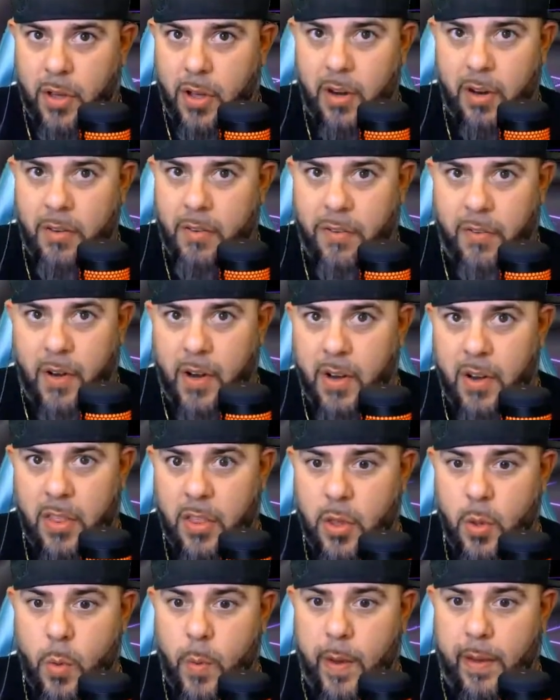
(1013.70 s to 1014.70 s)
for here, the
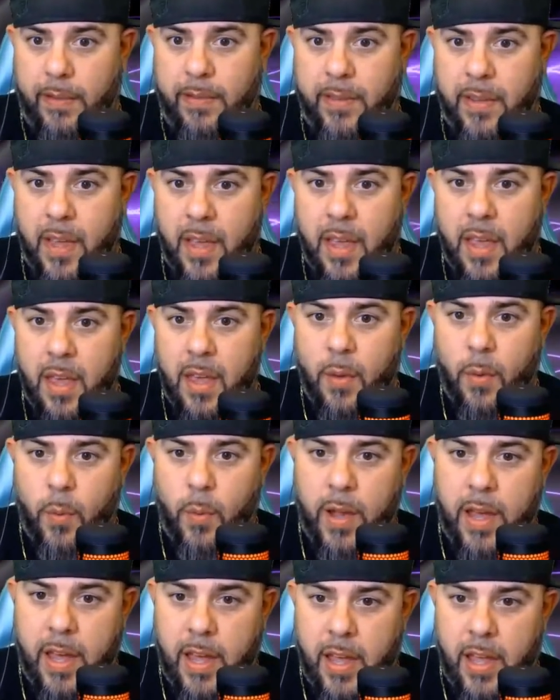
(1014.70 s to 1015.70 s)
US,
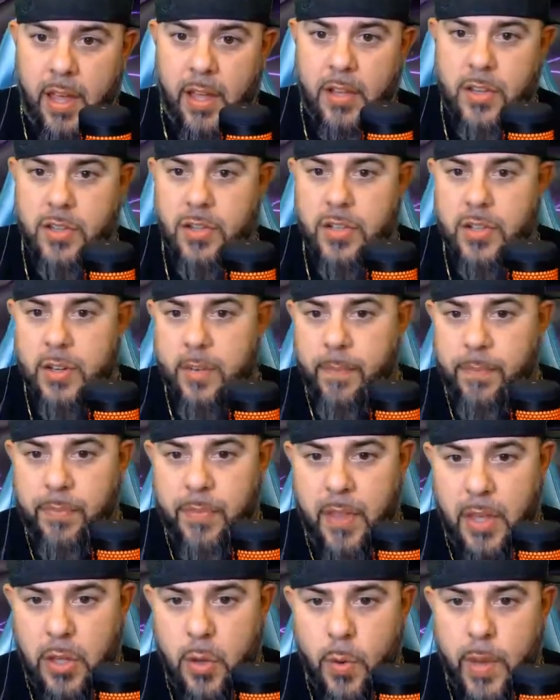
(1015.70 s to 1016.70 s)
which
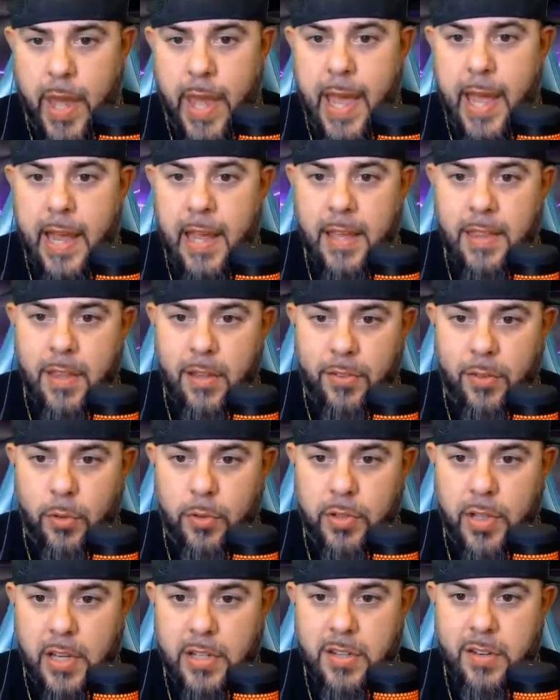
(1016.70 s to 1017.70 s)
the UKIE, the
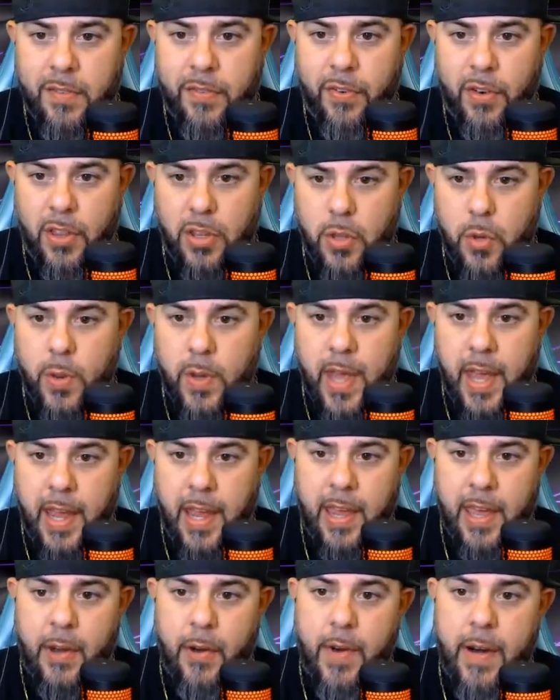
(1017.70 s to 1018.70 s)
Association for the
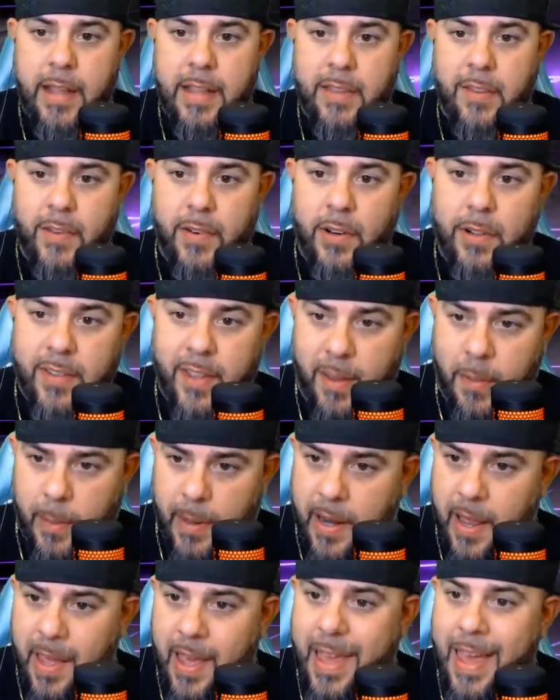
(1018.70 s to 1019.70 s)
UK Interactive
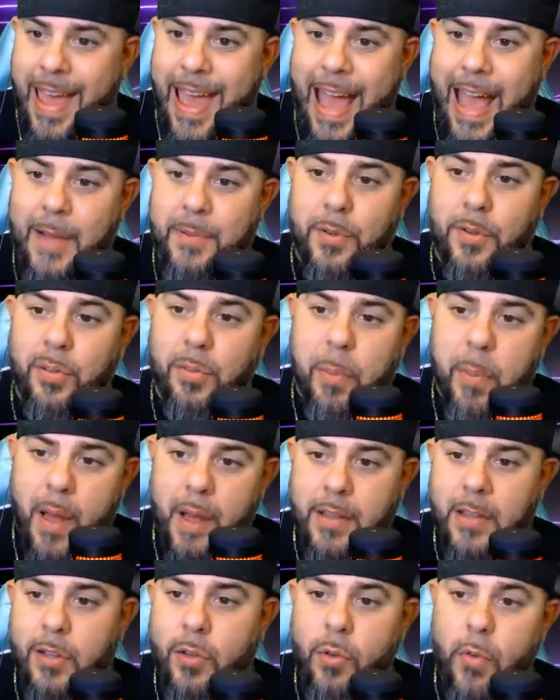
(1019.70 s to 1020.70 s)
Entertainment, has
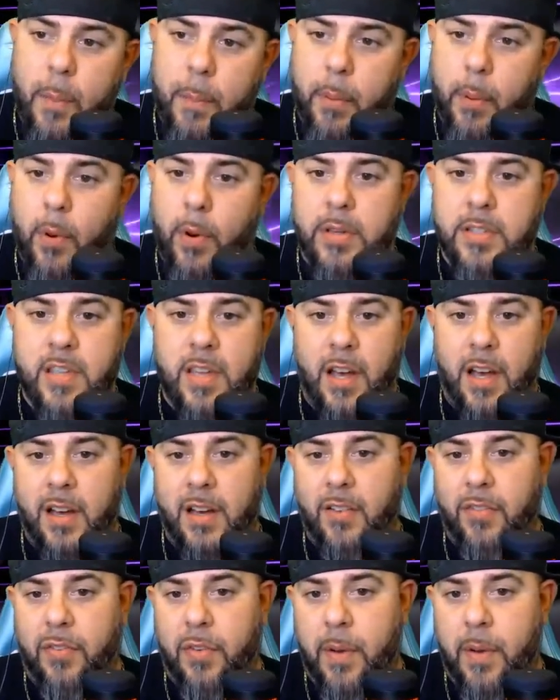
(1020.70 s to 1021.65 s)
responded to reports of,